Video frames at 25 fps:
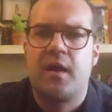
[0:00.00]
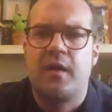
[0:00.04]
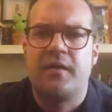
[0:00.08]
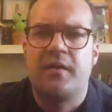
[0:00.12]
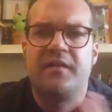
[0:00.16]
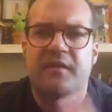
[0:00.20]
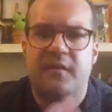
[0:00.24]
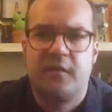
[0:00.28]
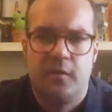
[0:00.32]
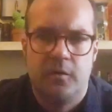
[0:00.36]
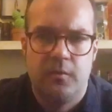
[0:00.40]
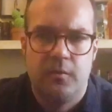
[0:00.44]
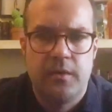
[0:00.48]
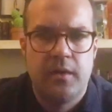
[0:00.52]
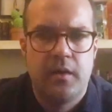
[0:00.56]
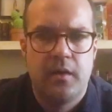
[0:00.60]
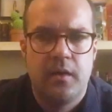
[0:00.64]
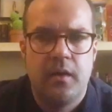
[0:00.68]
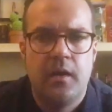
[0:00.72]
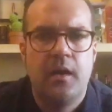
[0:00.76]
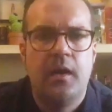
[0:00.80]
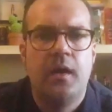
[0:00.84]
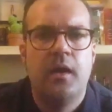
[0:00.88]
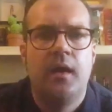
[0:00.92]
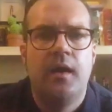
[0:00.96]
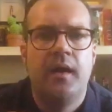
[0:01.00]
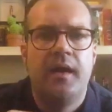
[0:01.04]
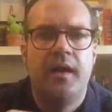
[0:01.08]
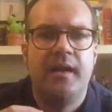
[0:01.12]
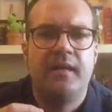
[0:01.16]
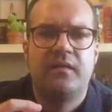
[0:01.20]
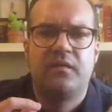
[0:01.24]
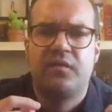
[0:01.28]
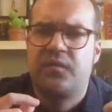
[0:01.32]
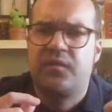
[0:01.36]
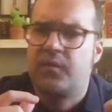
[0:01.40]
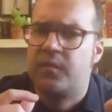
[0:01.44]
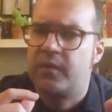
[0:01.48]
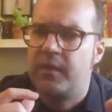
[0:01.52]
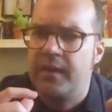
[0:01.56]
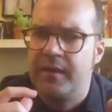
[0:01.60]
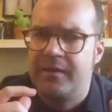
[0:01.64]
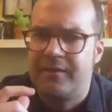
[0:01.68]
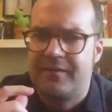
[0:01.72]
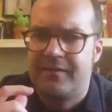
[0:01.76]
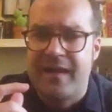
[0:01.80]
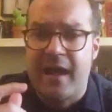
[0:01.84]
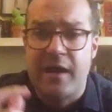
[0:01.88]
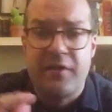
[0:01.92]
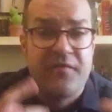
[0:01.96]
on its own. Uh, it's,
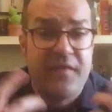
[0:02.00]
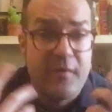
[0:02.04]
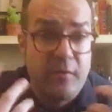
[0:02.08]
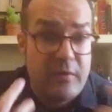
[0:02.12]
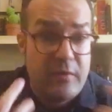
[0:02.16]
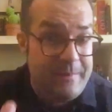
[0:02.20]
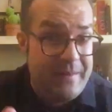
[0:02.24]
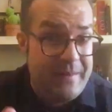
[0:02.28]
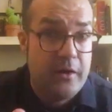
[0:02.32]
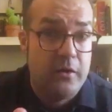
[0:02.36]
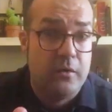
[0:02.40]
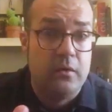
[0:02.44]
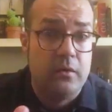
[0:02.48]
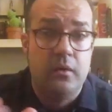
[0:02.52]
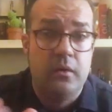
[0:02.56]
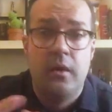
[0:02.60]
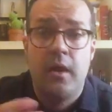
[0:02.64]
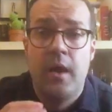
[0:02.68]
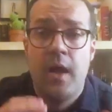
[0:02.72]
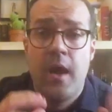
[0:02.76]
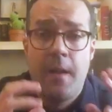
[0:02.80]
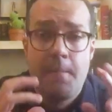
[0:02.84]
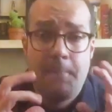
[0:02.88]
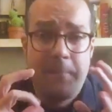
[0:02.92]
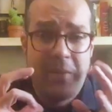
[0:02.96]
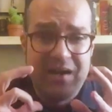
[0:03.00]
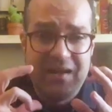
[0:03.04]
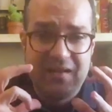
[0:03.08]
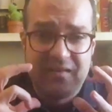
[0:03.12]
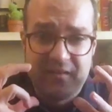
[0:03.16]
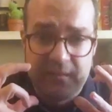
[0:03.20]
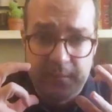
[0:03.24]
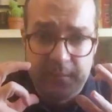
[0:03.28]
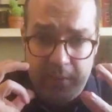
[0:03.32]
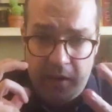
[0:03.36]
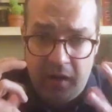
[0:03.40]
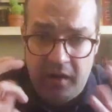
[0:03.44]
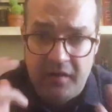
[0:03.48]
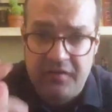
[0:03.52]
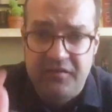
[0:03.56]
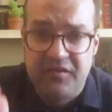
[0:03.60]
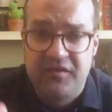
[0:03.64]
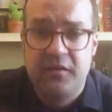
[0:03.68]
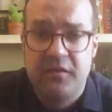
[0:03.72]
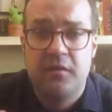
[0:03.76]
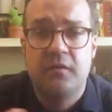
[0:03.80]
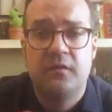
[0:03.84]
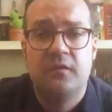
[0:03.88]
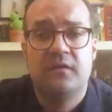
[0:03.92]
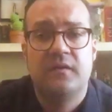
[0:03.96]
it's not very bitter, but it's
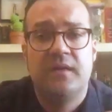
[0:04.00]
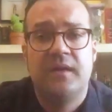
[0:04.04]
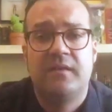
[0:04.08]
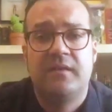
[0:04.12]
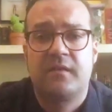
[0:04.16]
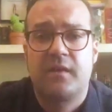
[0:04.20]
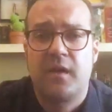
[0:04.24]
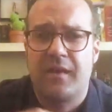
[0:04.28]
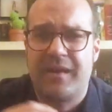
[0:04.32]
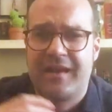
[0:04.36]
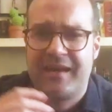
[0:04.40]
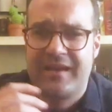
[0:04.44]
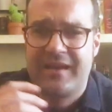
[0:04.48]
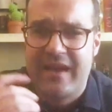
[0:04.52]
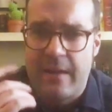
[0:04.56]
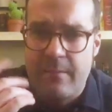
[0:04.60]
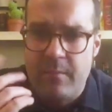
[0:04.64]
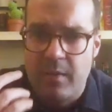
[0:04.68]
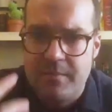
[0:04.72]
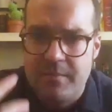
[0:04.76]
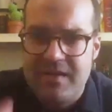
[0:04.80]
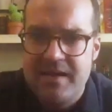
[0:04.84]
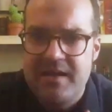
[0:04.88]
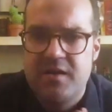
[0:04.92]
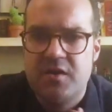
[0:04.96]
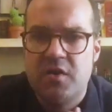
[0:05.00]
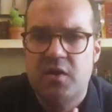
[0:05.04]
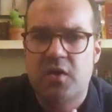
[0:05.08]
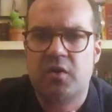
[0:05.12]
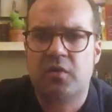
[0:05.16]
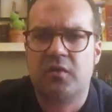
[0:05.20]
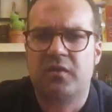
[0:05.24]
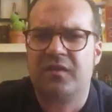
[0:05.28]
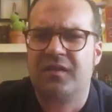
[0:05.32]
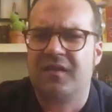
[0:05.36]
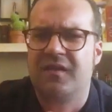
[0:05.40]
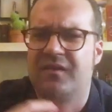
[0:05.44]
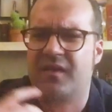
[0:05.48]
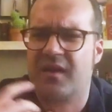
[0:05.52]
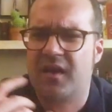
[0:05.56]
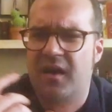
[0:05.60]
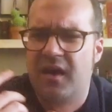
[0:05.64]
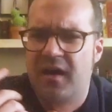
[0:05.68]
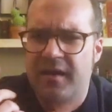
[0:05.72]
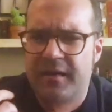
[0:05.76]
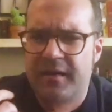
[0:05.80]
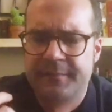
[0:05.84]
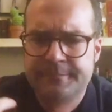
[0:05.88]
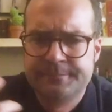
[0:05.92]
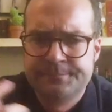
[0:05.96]
herbaceous, it's got chamomile notes, it's
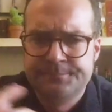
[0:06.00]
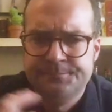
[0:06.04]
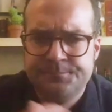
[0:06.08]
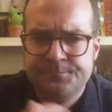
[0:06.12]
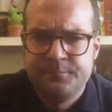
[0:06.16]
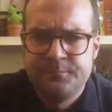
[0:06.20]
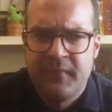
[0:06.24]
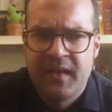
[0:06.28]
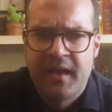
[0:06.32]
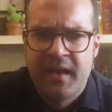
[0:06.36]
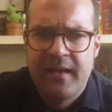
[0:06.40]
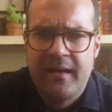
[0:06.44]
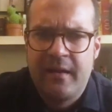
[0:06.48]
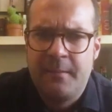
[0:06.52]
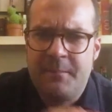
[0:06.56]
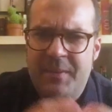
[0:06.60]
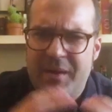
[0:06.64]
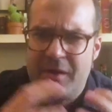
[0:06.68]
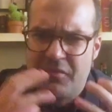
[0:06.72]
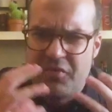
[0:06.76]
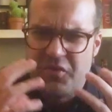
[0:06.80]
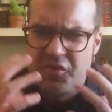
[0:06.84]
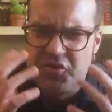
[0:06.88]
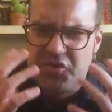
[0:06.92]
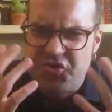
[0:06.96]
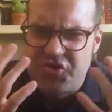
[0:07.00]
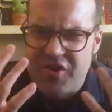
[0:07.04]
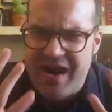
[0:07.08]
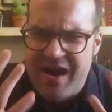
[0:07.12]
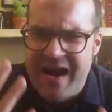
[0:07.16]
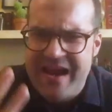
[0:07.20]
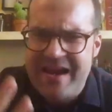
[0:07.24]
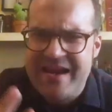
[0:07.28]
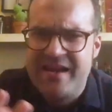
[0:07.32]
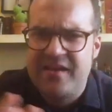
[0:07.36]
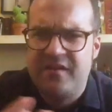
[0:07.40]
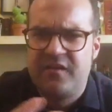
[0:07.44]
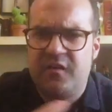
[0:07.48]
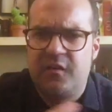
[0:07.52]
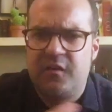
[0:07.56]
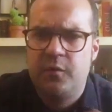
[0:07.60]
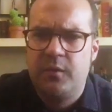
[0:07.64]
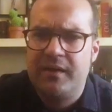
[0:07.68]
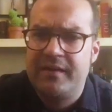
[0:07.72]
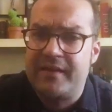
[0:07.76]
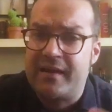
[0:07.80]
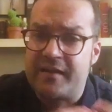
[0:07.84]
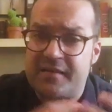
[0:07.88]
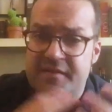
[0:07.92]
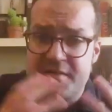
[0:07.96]
got a bit of a dryness to
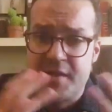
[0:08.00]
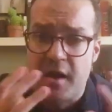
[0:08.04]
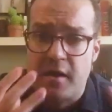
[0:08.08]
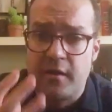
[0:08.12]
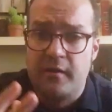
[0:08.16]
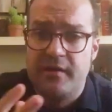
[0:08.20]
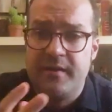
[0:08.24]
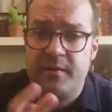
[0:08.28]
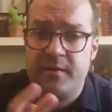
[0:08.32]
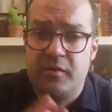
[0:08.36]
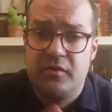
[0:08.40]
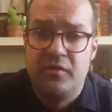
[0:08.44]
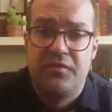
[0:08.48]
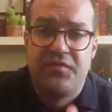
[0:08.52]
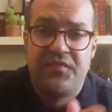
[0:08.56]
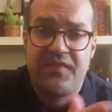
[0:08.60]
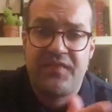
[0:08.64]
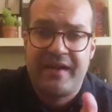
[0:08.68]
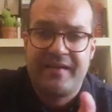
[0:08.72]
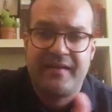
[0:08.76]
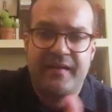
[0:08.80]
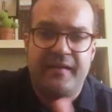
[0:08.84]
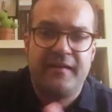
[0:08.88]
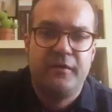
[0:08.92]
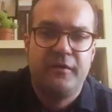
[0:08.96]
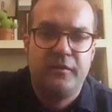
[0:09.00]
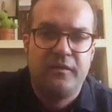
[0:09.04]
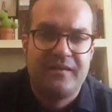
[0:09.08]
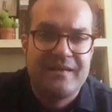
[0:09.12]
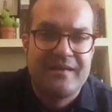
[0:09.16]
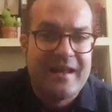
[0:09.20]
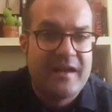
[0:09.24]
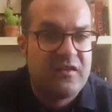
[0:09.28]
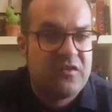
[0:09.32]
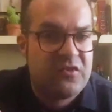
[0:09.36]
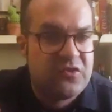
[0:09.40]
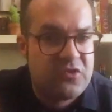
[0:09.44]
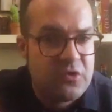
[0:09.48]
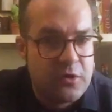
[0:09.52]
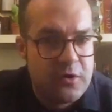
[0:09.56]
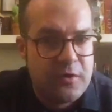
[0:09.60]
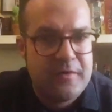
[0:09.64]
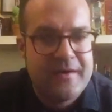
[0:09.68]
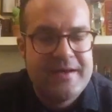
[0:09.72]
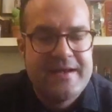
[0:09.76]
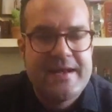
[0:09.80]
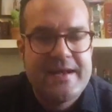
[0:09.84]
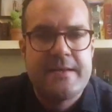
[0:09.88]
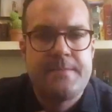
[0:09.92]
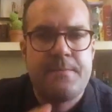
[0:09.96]
it. That's not only due to the fact that there is less sugar
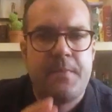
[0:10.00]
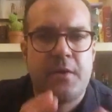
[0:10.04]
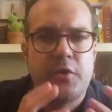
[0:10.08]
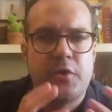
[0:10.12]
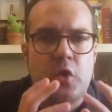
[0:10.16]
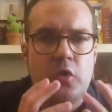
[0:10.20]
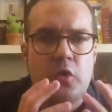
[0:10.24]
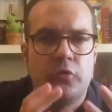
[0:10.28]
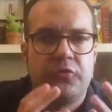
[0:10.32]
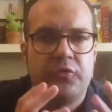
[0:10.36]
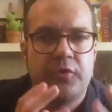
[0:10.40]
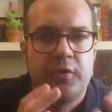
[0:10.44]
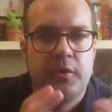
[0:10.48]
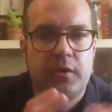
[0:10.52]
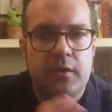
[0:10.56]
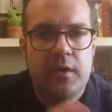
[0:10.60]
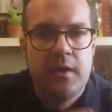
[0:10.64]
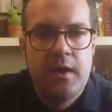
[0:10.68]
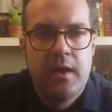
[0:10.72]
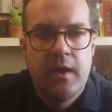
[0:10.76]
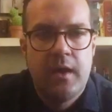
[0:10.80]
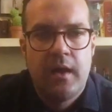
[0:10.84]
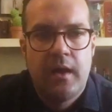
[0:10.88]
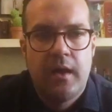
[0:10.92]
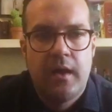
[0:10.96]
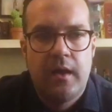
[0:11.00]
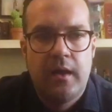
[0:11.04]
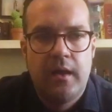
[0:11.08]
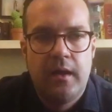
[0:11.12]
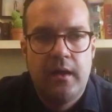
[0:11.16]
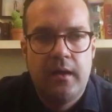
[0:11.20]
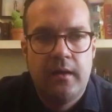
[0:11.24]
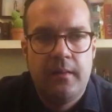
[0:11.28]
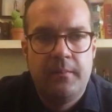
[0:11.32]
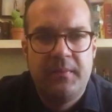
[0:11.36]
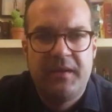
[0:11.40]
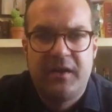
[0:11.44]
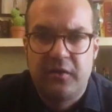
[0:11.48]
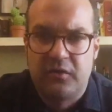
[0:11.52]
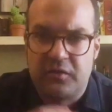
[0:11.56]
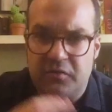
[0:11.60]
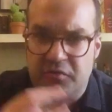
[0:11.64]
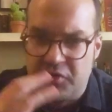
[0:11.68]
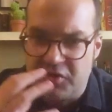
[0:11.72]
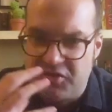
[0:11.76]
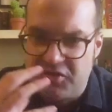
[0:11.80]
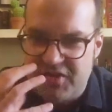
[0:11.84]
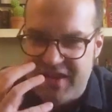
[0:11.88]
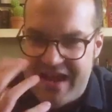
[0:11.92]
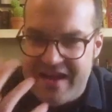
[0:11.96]
in it, but also uh, because of
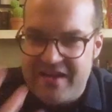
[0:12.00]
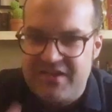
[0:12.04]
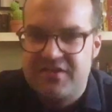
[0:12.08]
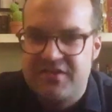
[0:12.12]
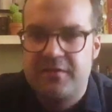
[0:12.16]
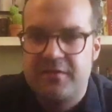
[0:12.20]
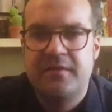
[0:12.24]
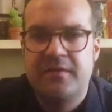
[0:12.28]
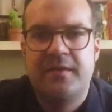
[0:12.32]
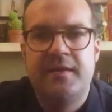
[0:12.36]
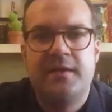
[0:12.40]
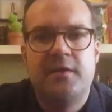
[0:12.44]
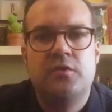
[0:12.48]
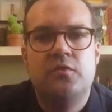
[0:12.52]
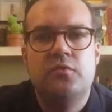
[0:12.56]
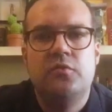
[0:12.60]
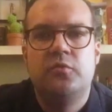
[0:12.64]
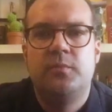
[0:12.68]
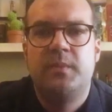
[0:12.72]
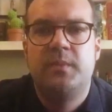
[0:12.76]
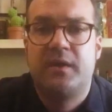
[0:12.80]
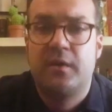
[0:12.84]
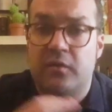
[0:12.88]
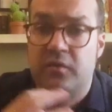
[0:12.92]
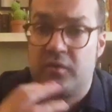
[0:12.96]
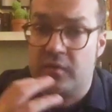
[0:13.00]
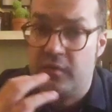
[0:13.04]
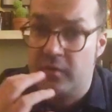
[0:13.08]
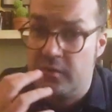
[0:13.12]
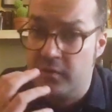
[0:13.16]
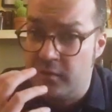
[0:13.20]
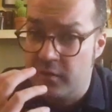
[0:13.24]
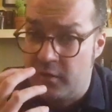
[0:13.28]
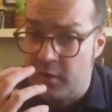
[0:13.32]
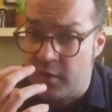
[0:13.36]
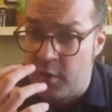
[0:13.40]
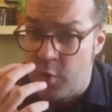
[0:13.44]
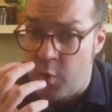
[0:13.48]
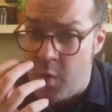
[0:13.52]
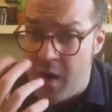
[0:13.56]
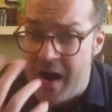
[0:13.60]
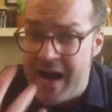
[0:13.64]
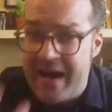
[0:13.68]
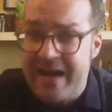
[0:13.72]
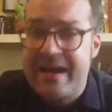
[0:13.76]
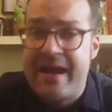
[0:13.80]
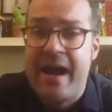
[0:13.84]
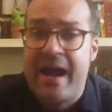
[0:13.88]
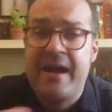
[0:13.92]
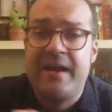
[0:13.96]
the gentian they use, because of the, the
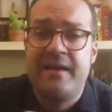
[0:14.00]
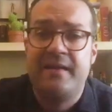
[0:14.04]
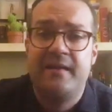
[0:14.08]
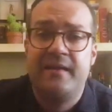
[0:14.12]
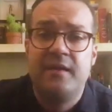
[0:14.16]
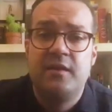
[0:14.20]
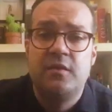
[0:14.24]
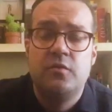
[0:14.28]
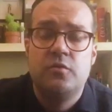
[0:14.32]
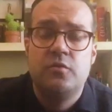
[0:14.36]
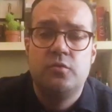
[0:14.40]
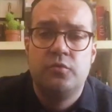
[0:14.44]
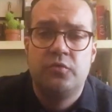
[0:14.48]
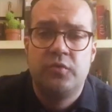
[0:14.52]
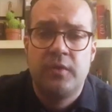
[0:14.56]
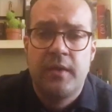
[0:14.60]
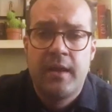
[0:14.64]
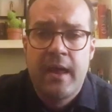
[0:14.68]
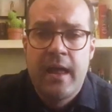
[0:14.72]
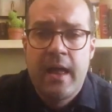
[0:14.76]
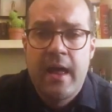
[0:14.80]
quinine they use.